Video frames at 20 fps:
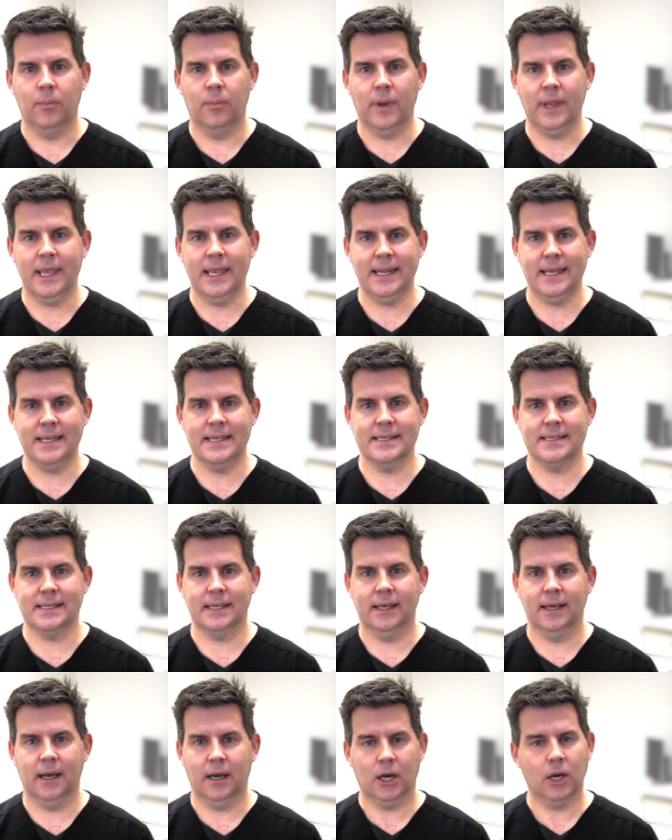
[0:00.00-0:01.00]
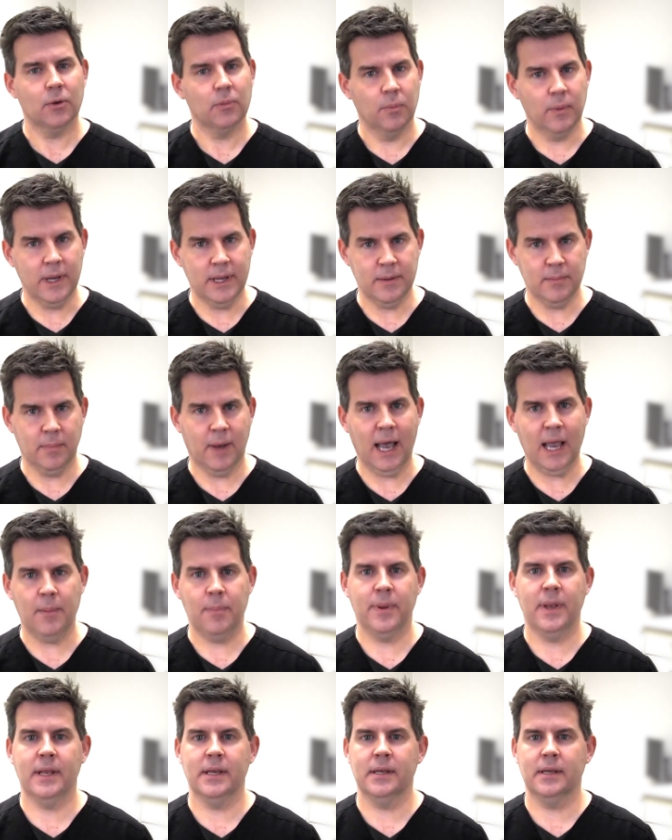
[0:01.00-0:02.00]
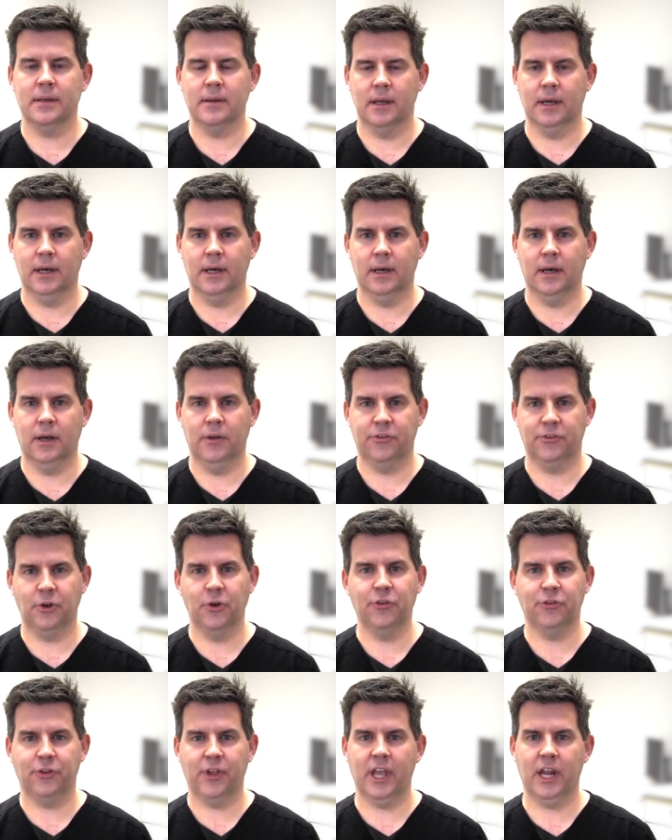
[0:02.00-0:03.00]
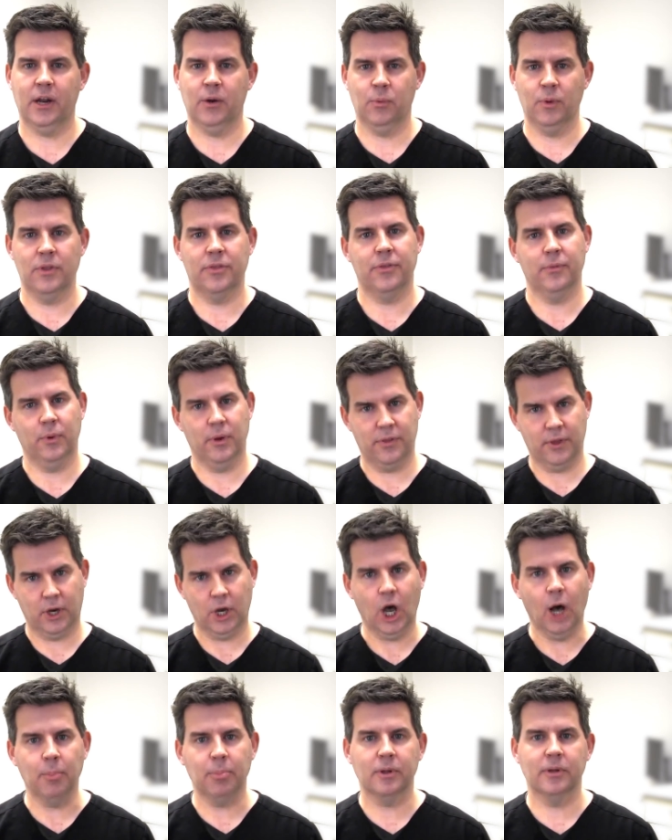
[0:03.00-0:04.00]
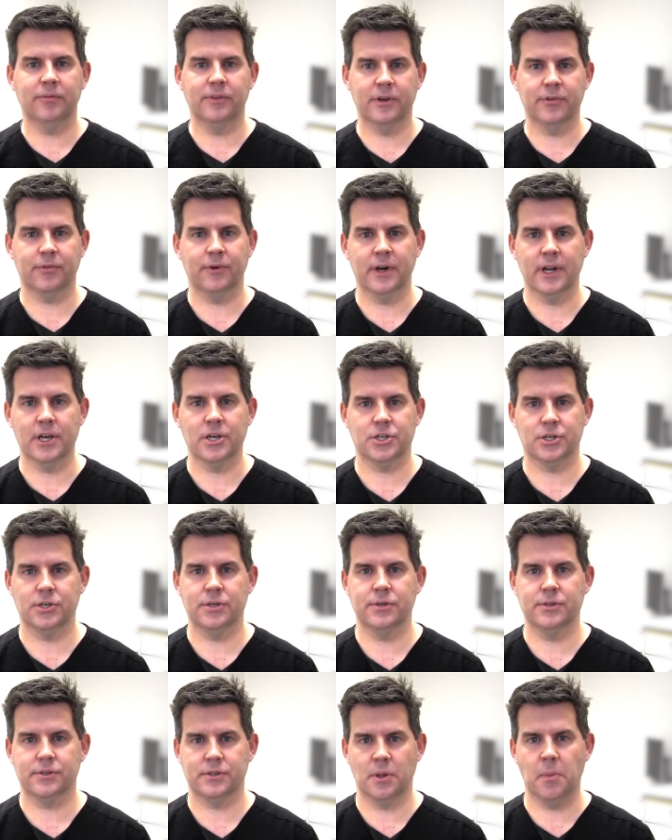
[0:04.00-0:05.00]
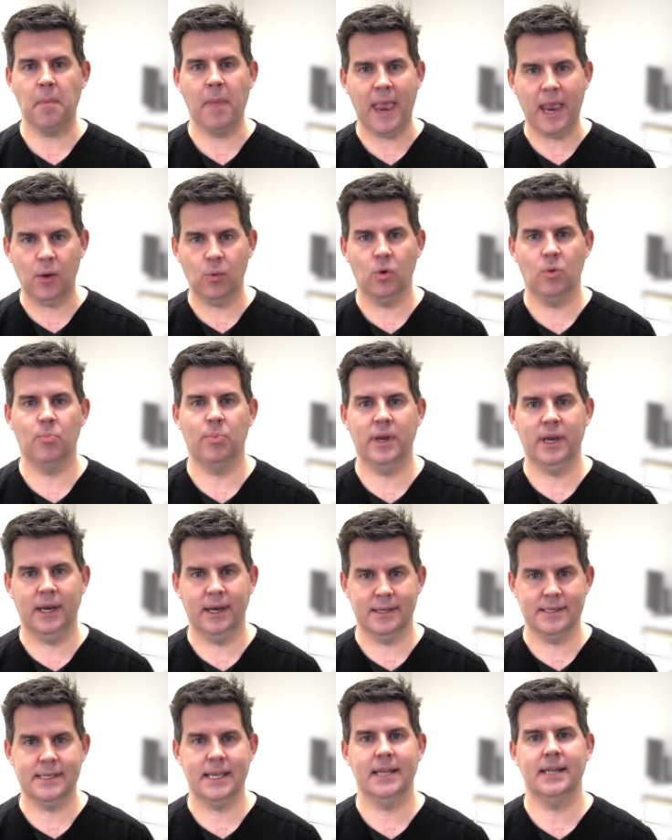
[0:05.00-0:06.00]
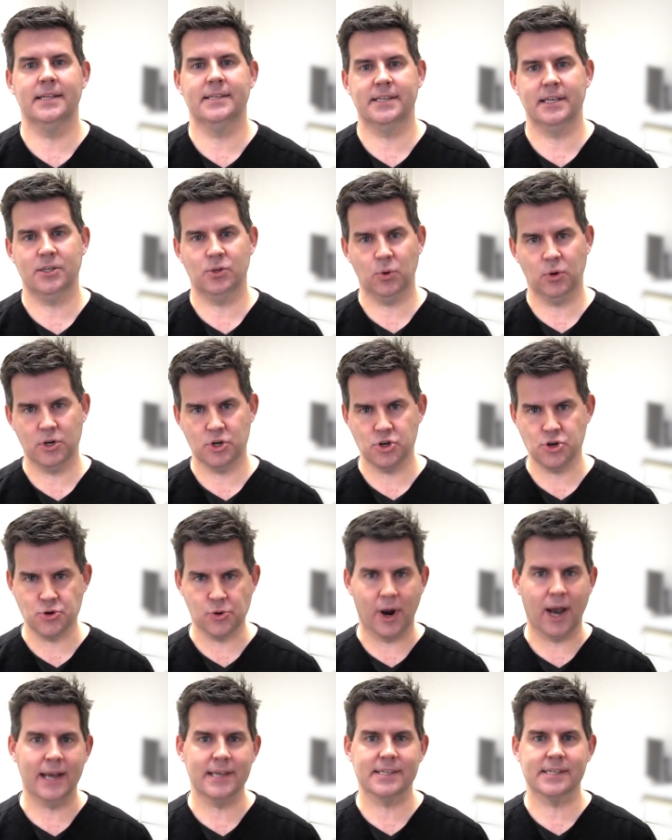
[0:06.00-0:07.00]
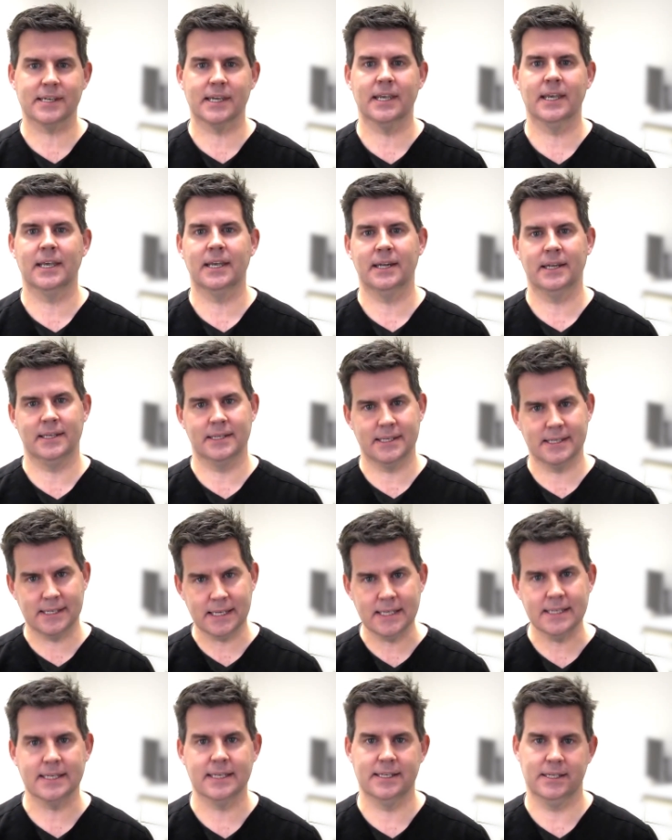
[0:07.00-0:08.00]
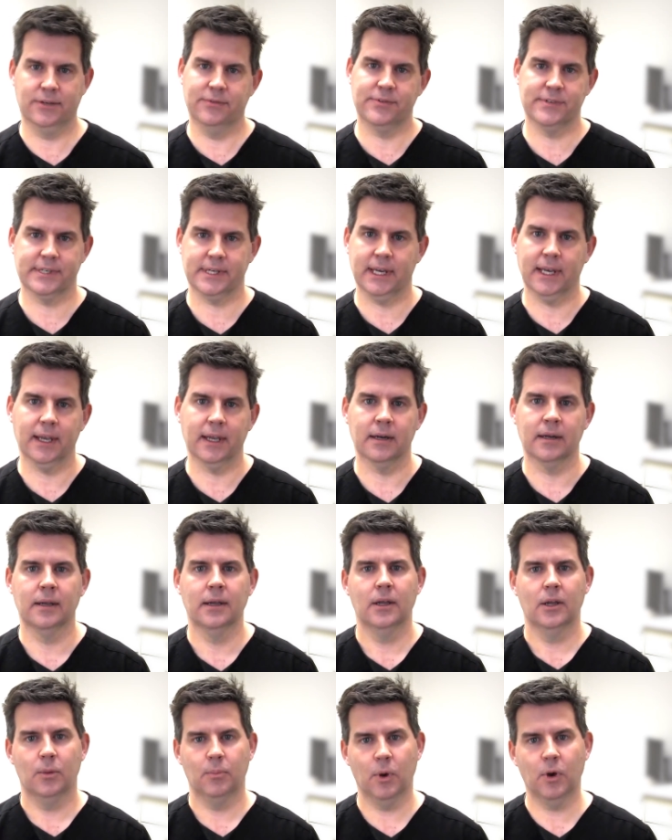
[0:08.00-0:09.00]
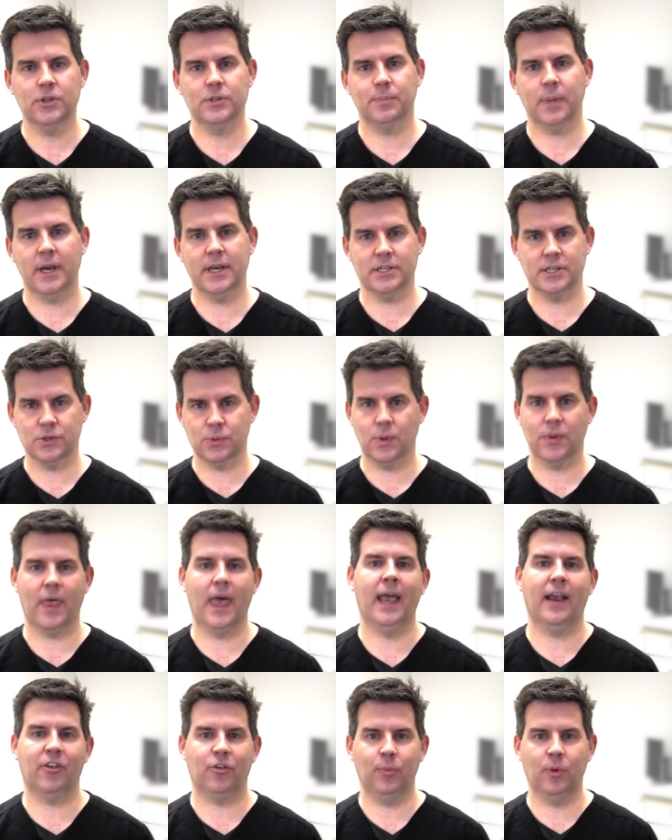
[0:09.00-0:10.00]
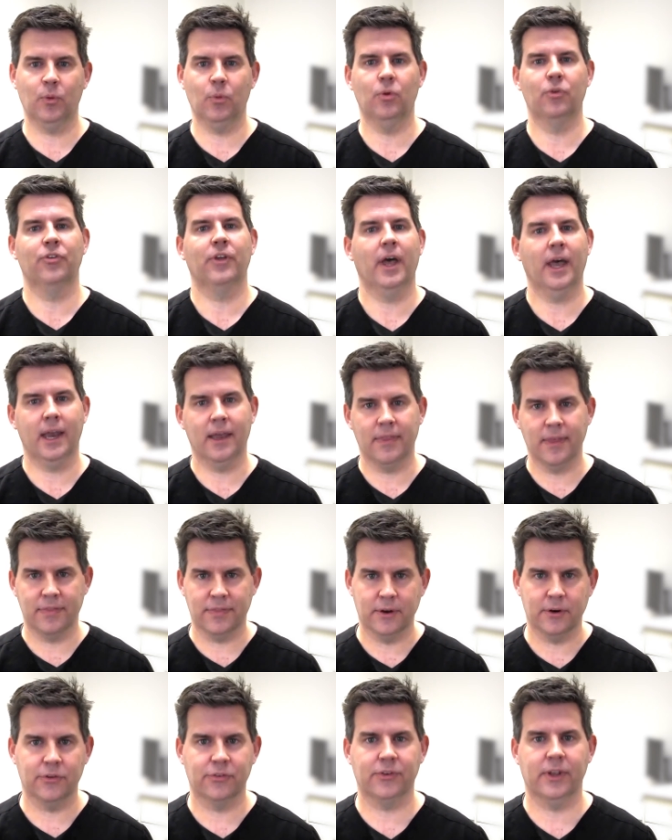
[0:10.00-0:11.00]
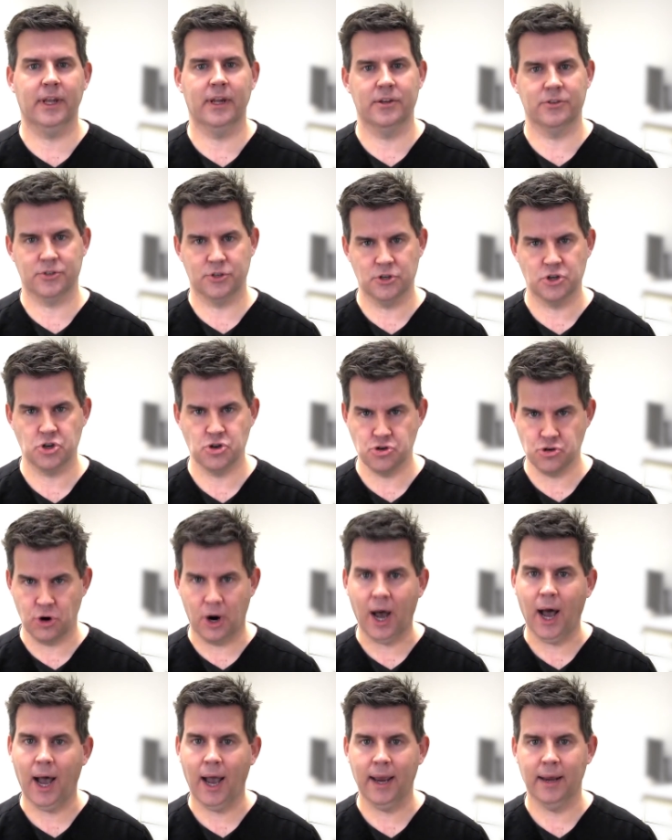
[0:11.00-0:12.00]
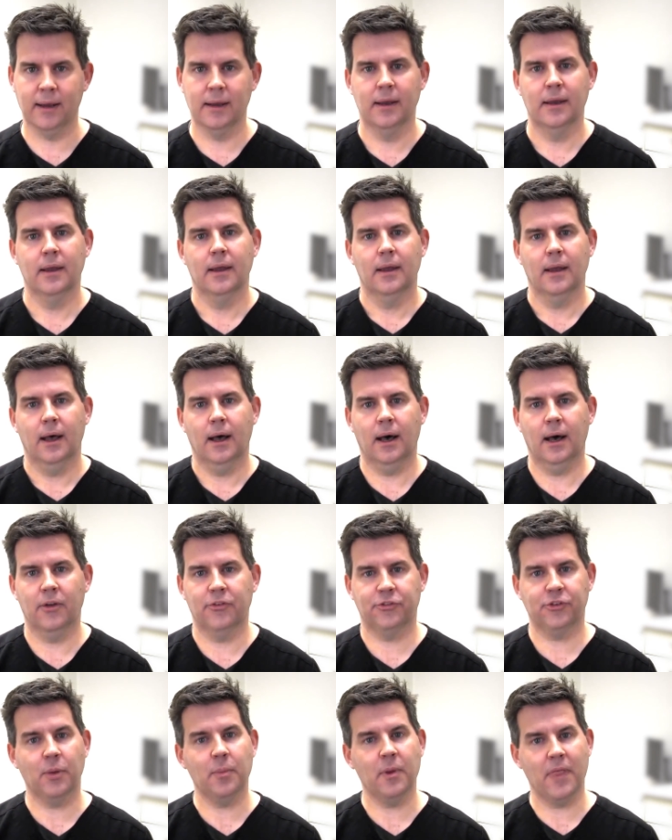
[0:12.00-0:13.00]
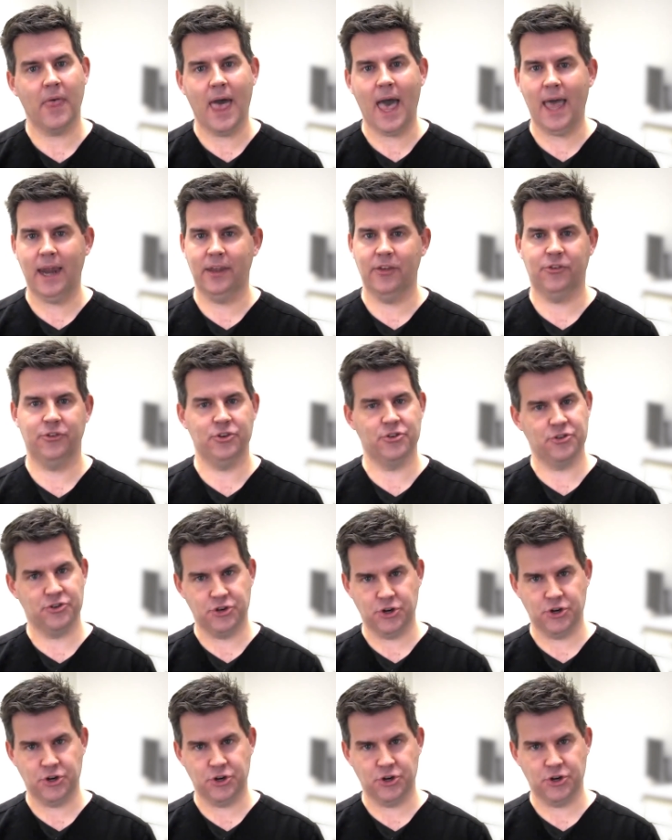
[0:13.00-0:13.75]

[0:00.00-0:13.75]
It is, in my opinion, associated with a couple of different issues, the main one being a tendency towards dry skin and sensitive skin. Most patients with eczema will tell you that their skin is just dry. Some of that is just